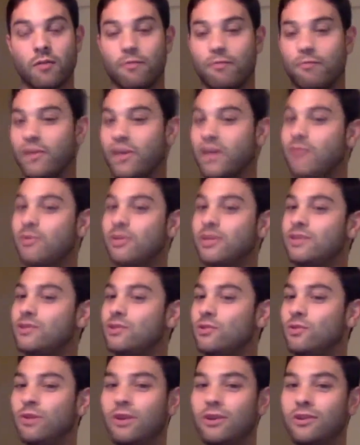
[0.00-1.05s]
maybe
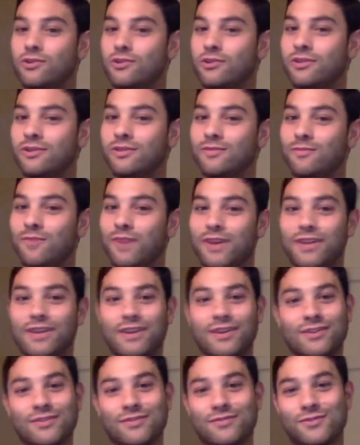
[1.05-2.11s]
200 by the
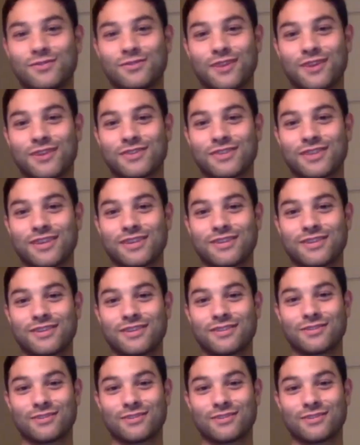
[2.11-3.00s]
end of 2018.